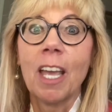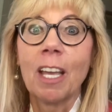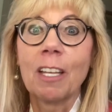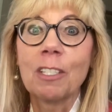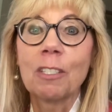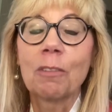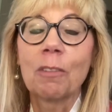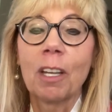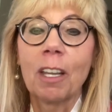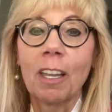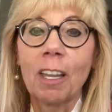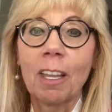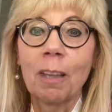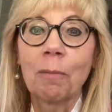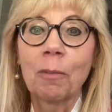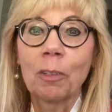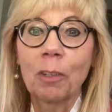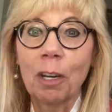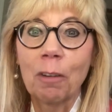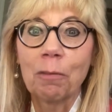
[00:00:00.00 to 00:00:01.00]
And so I
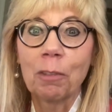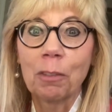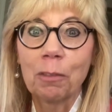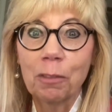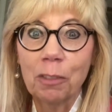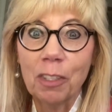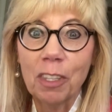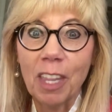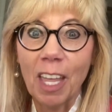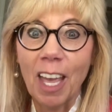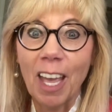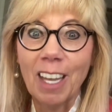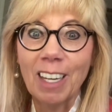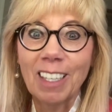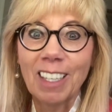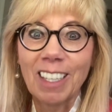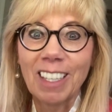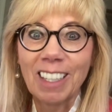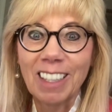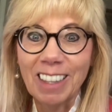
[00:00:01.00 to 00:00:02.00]
am grateful for that.
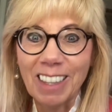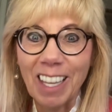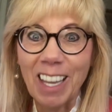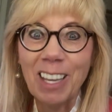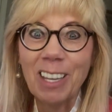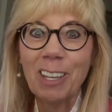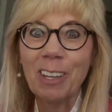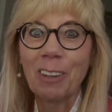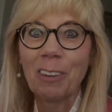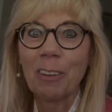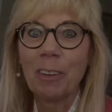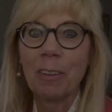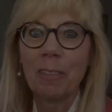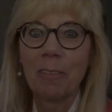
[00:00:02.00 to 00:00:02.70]
Thank you.